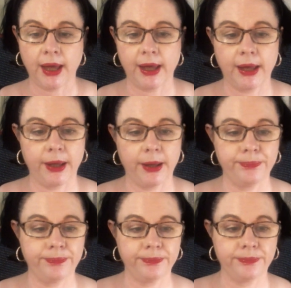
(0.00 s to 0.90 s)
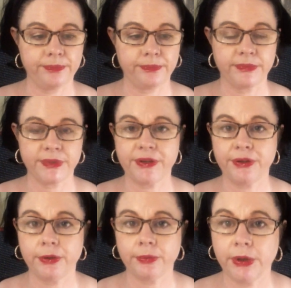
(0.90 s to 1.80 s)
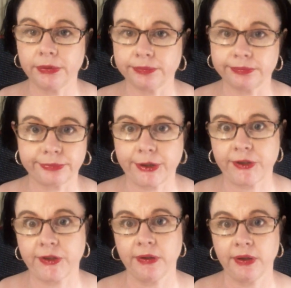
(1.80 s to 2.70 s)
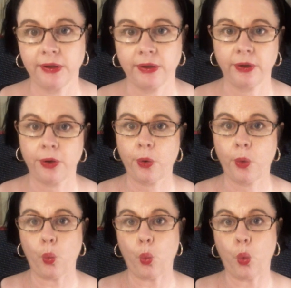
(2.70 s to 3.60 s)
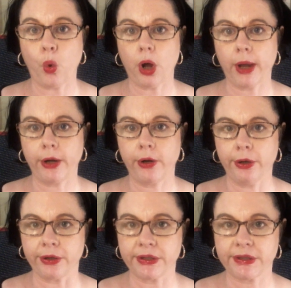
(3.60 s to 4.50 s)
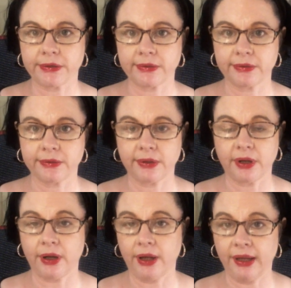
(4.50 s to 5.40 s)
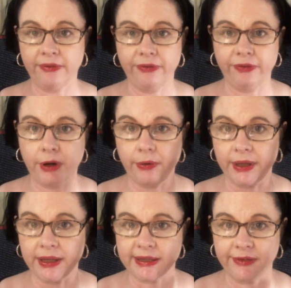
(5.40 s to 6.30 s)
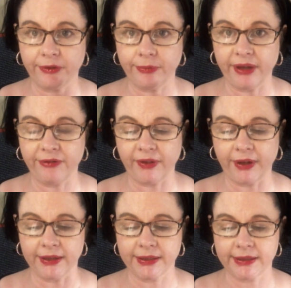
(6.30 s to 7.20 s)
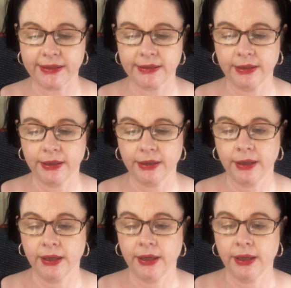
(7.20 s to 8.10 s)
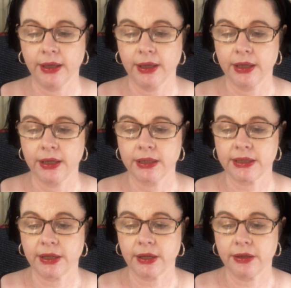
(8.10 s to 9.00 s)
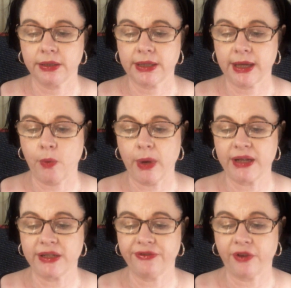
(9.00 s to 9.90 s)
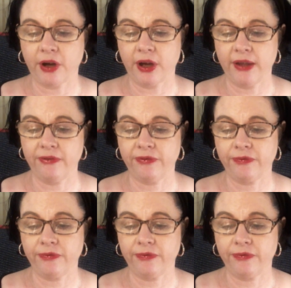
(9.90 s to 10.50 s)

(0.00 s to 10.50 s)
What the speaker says: So I thought, well, why not? I love throwing stuff on my face. So day 1 to 5,